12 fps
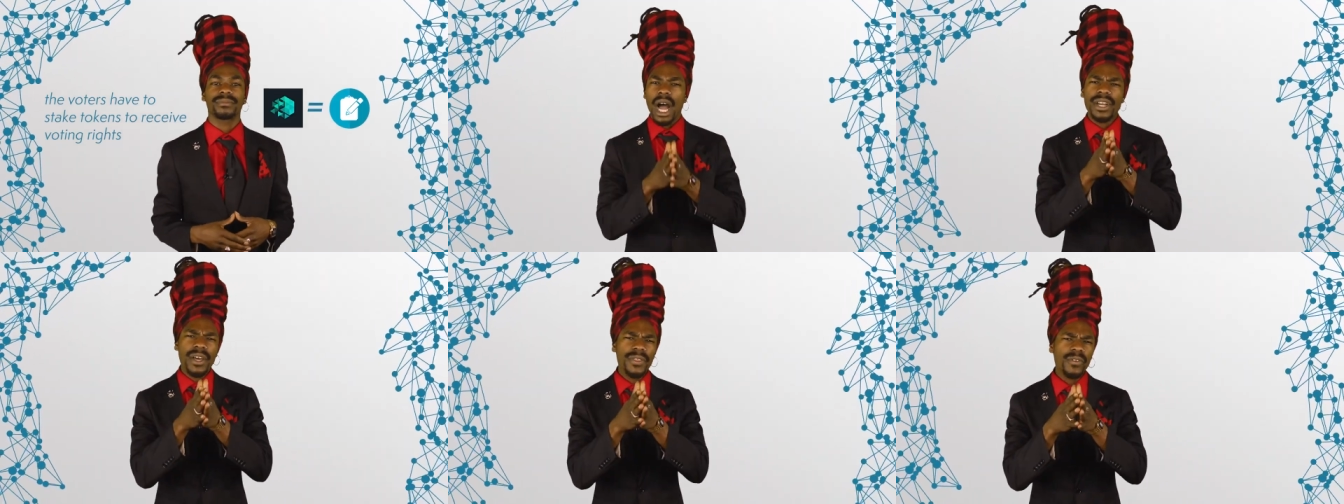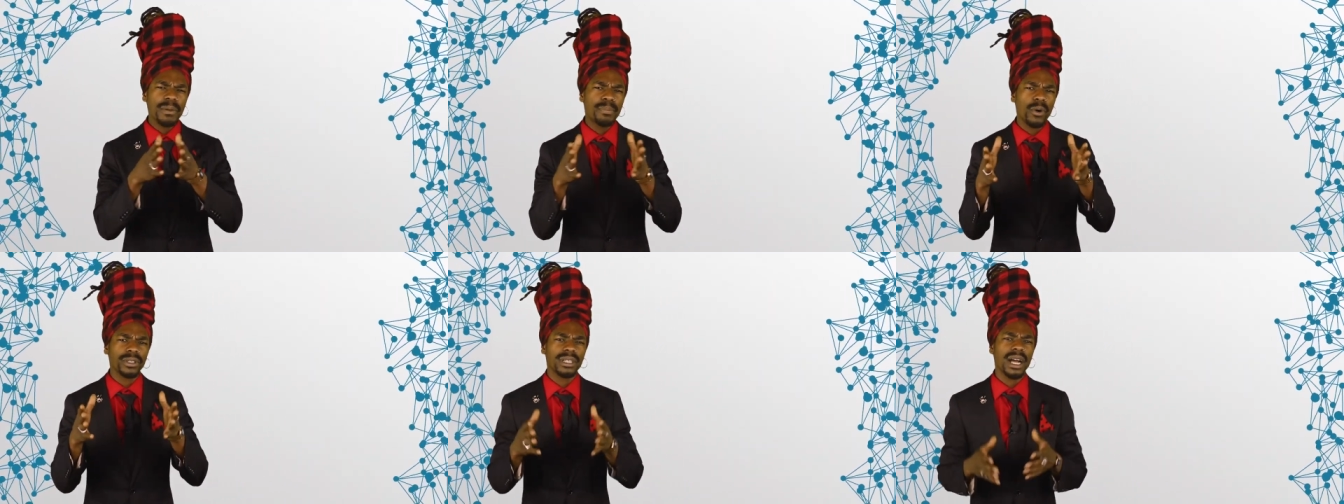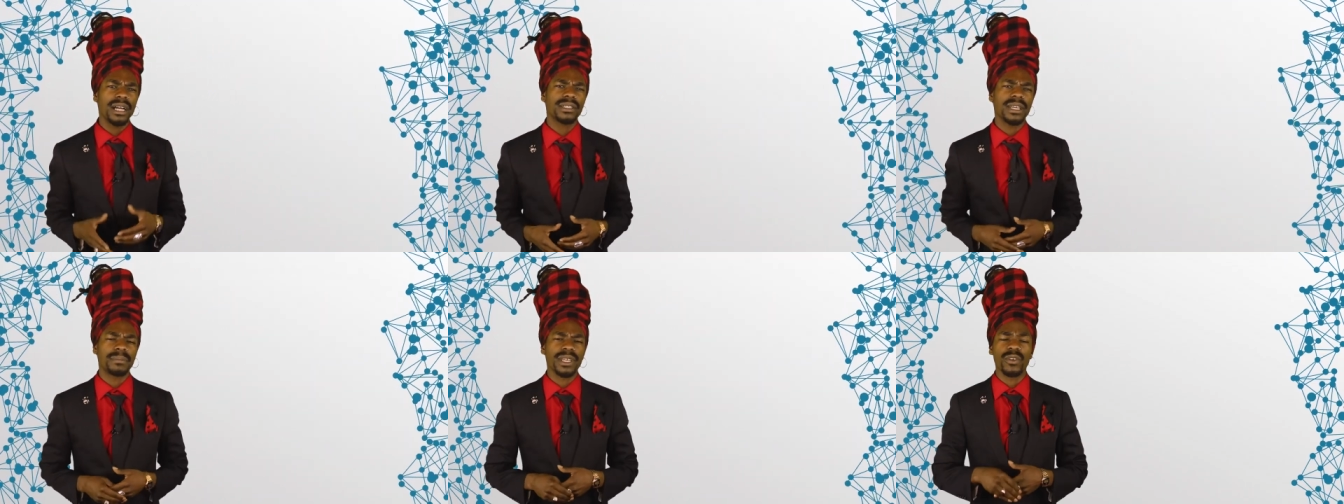Another important
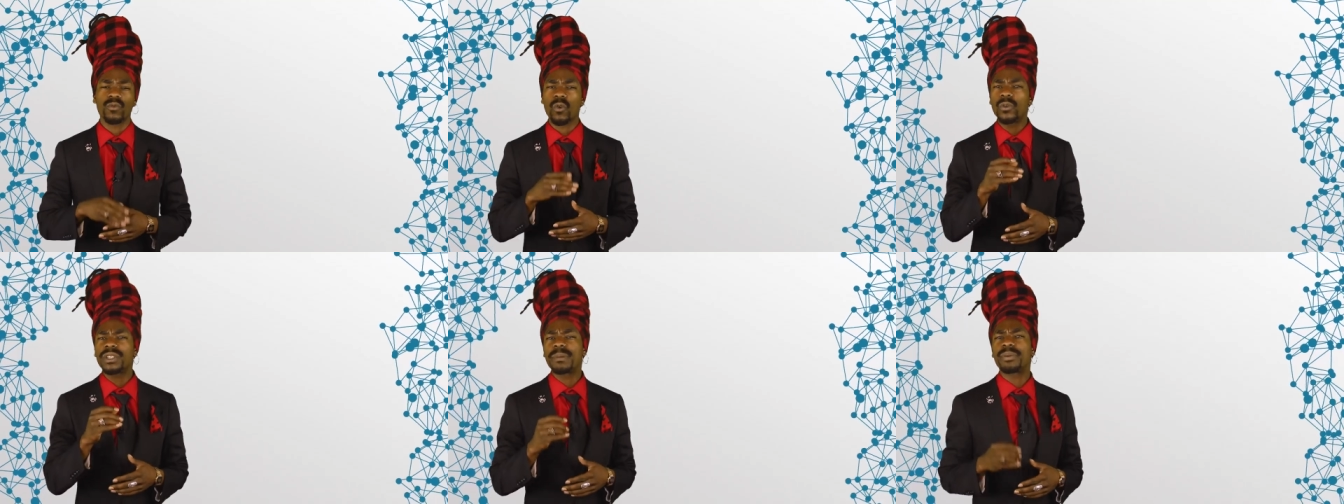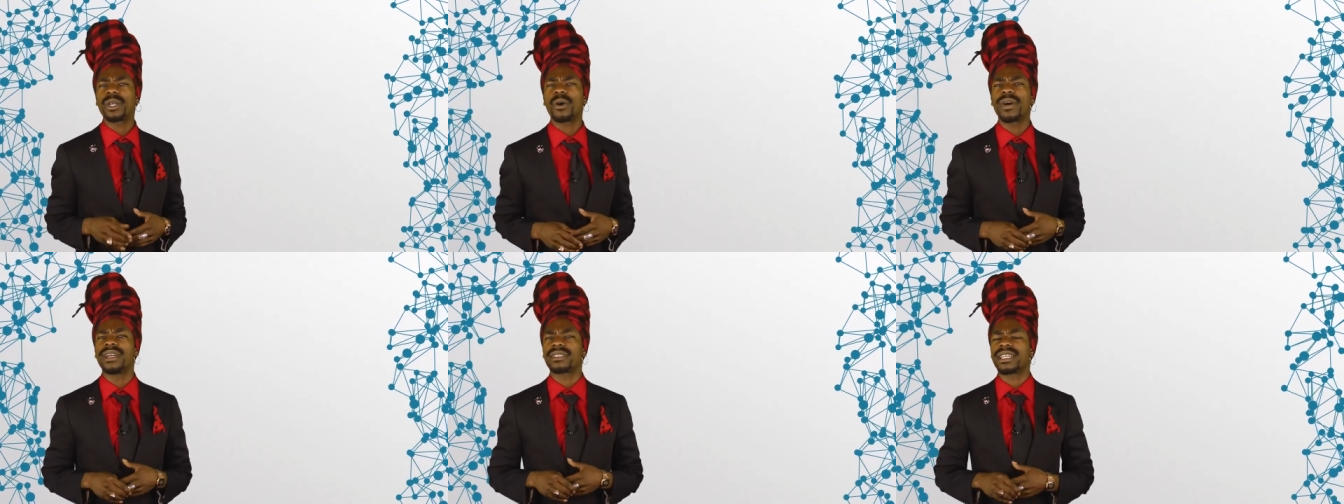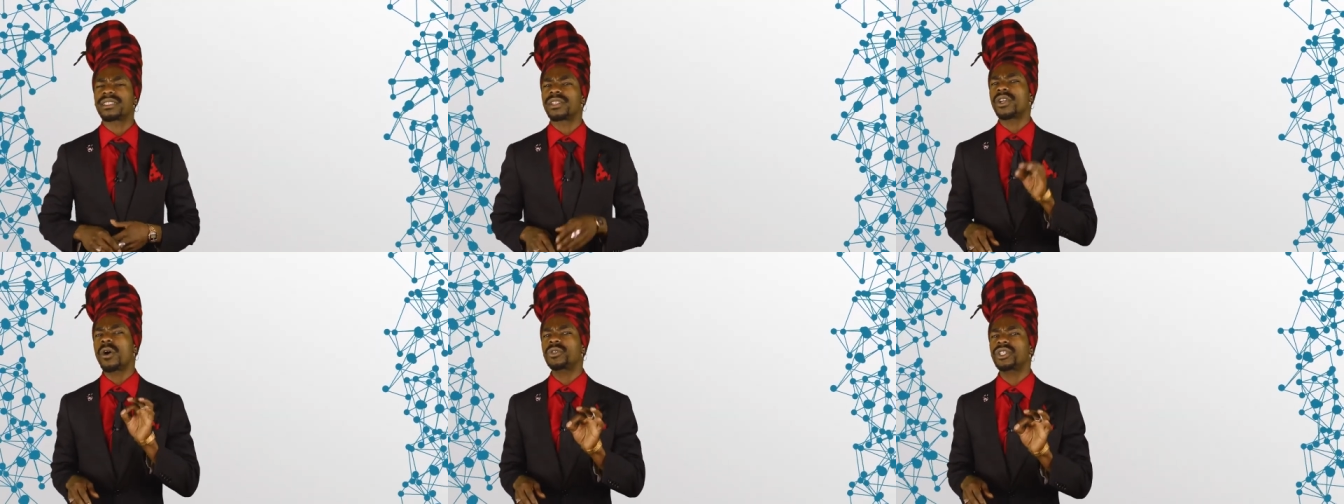concept in RoDPOS is the
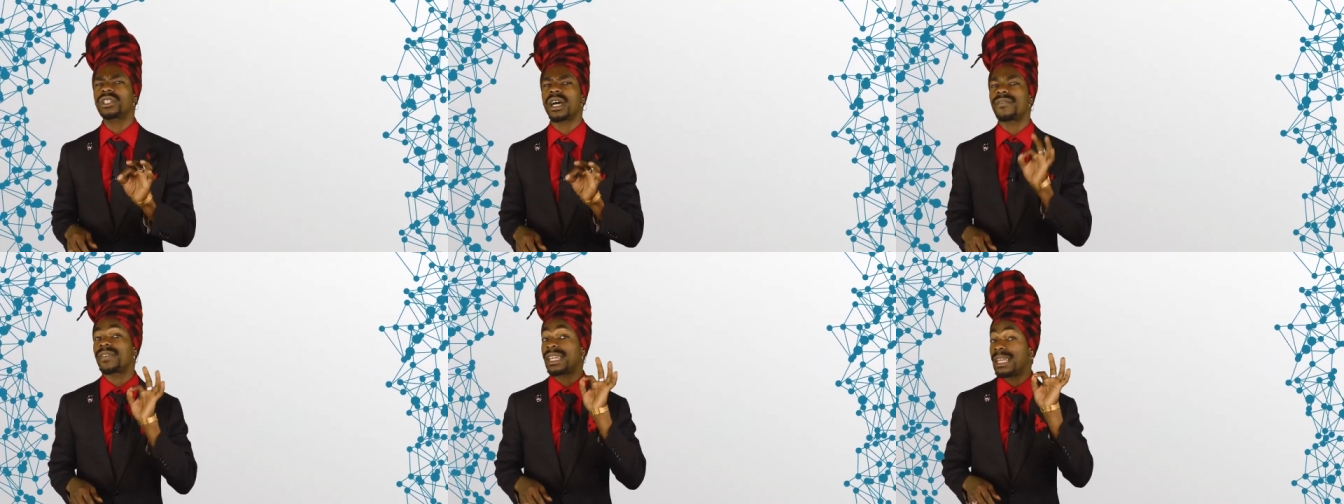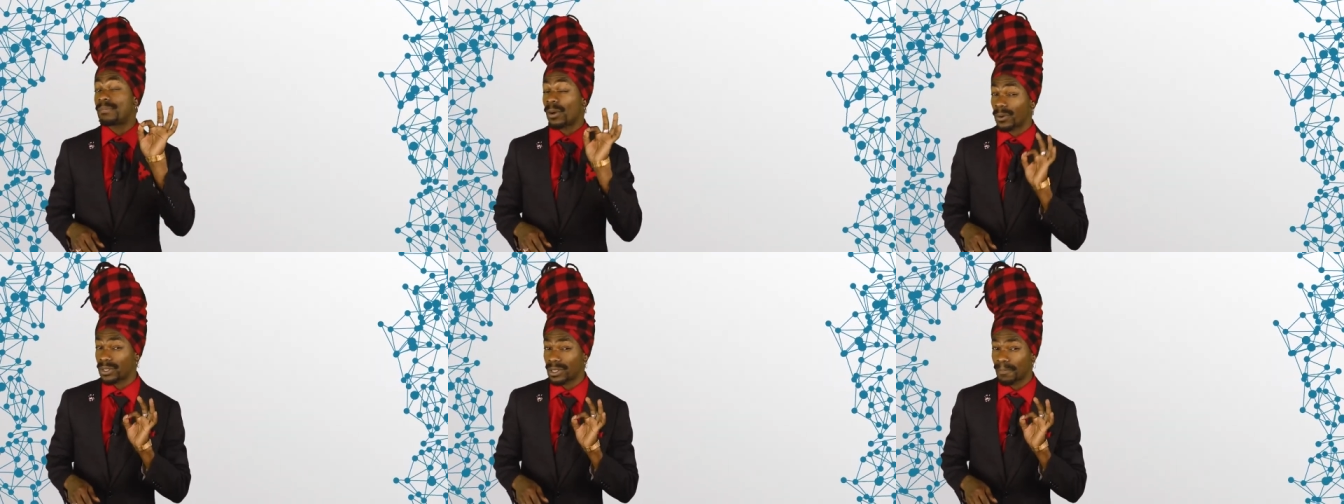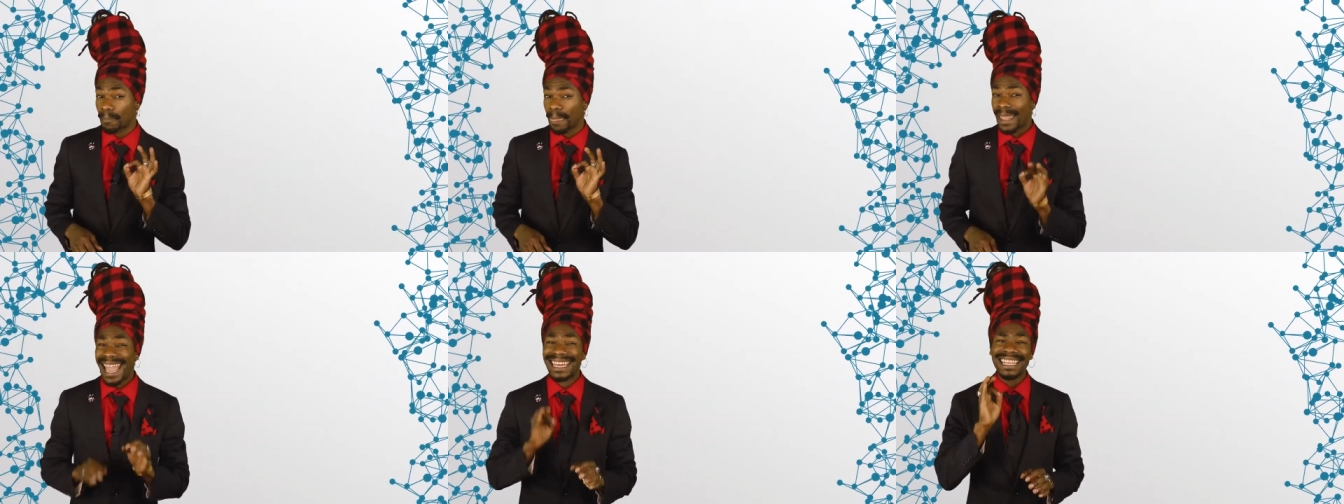notion of epochs.
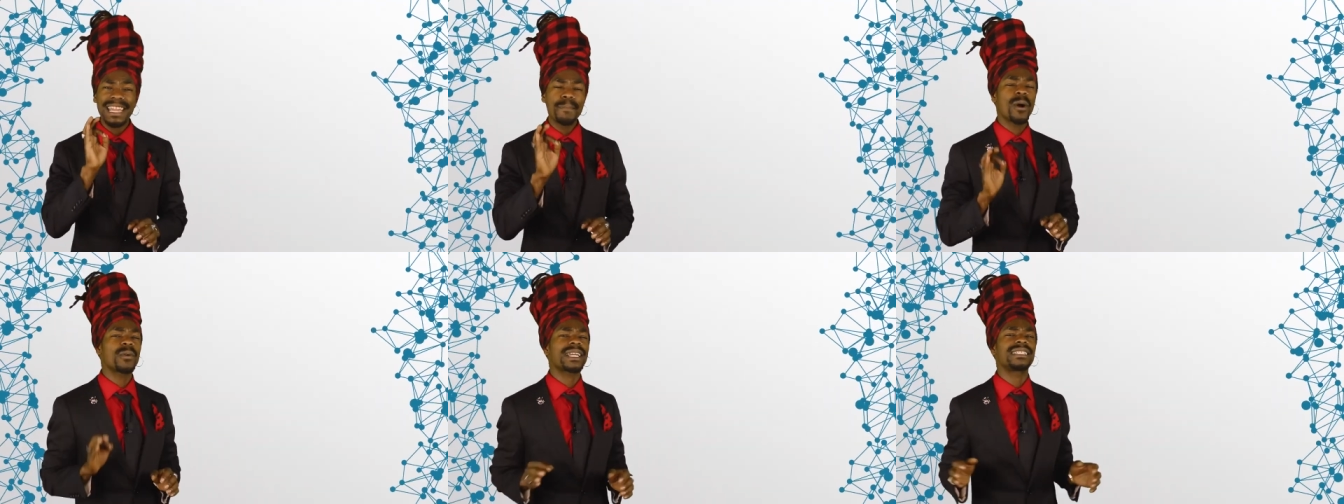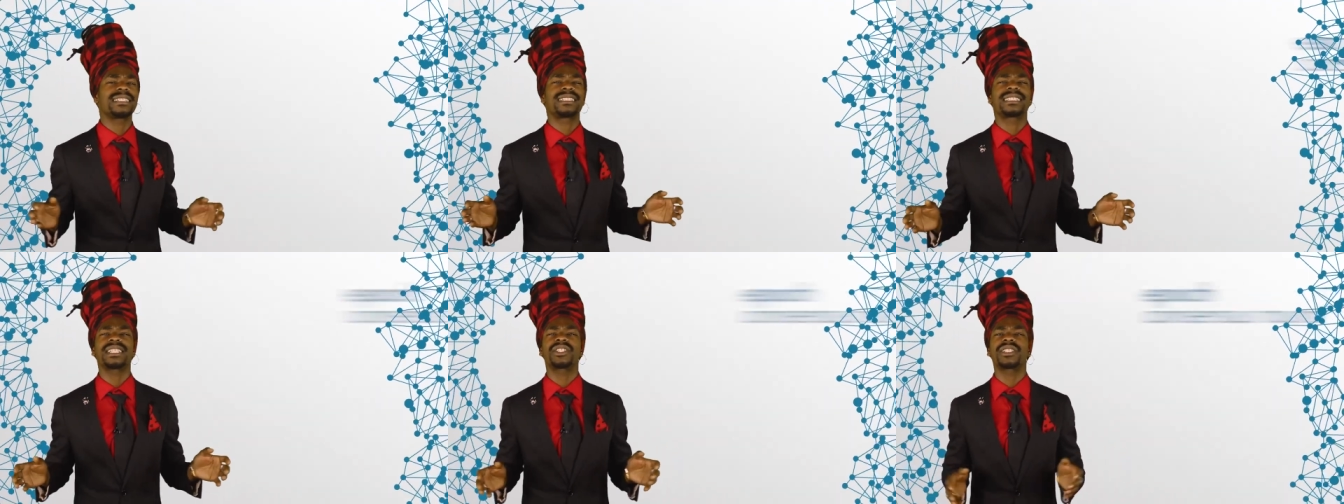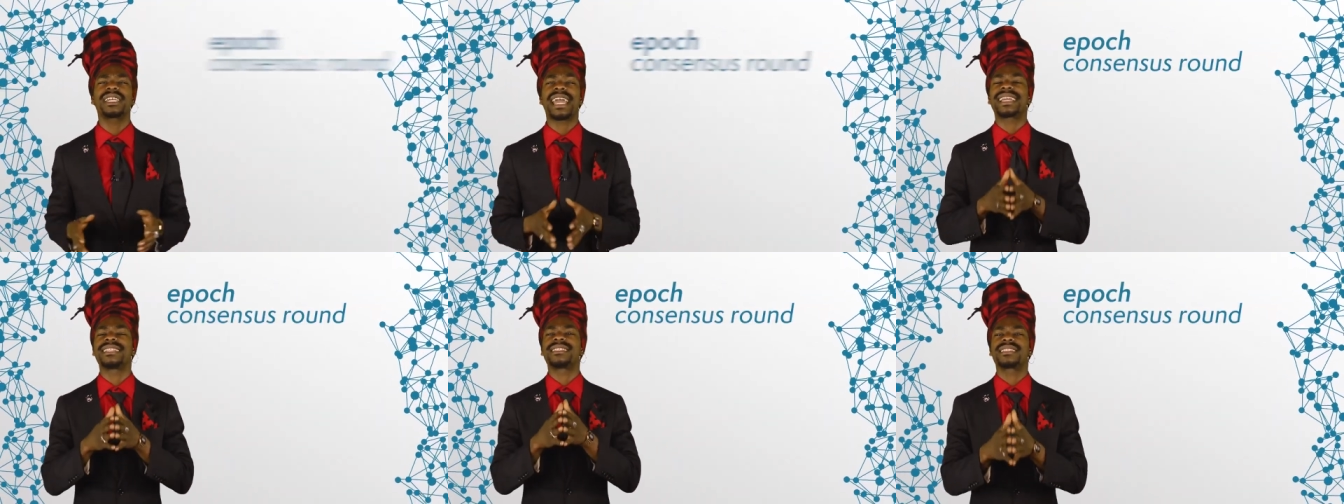An epoch is essentially
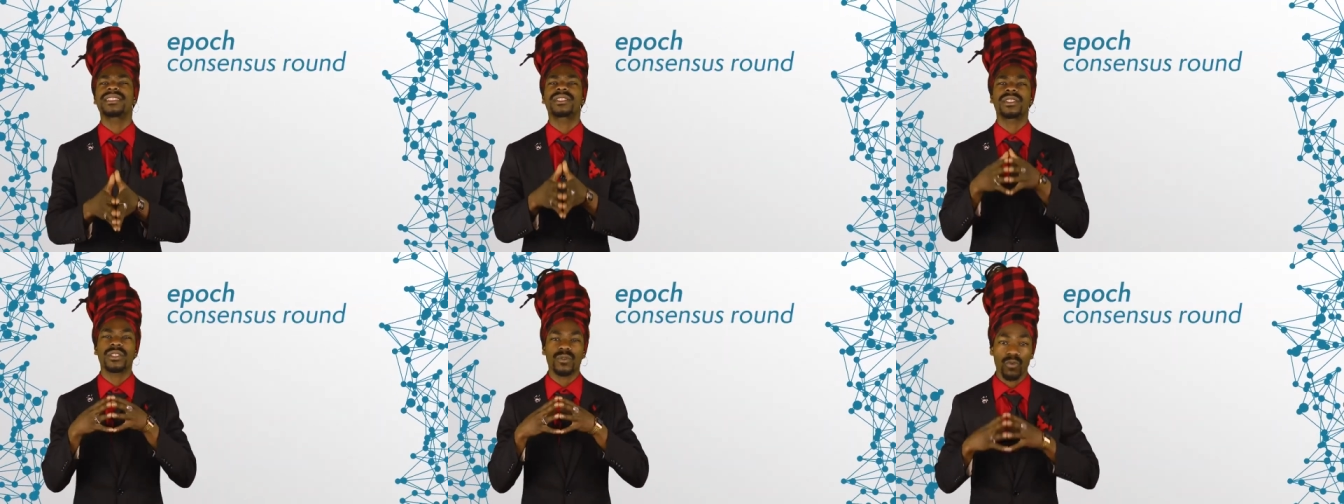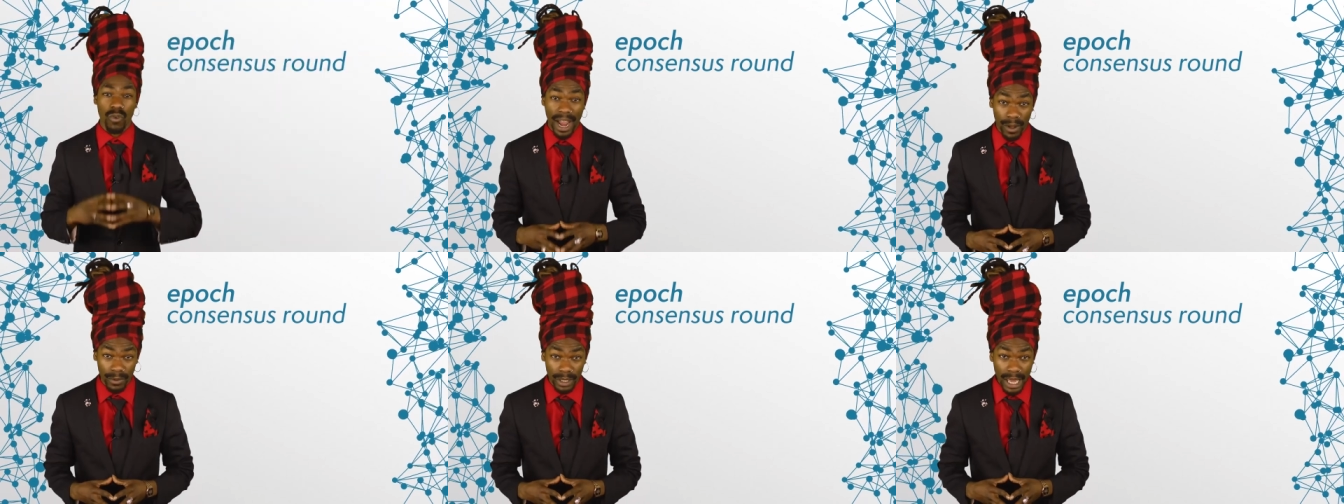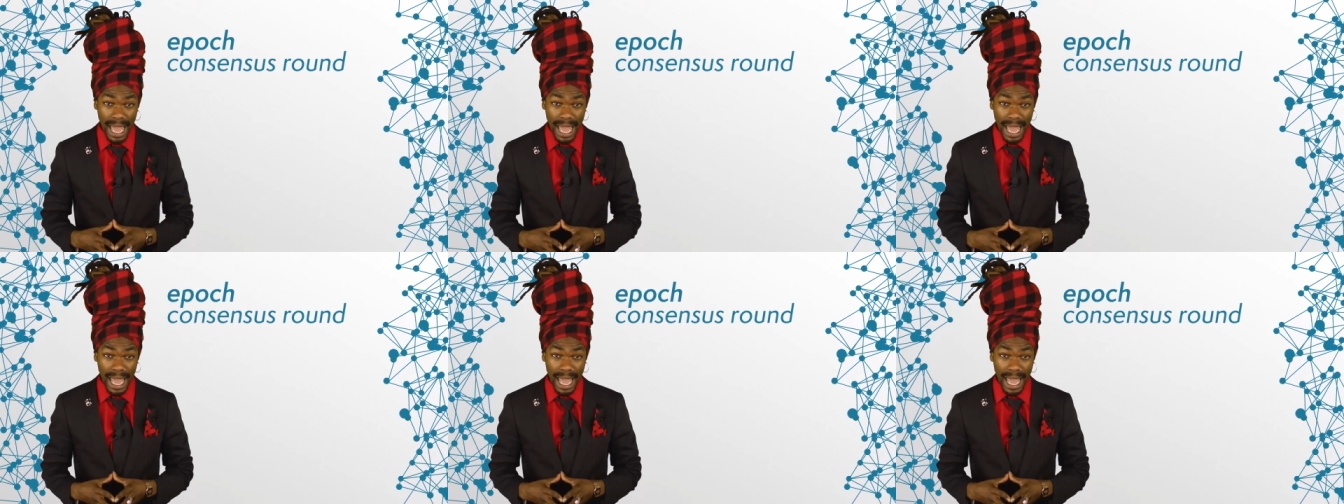a consensus round.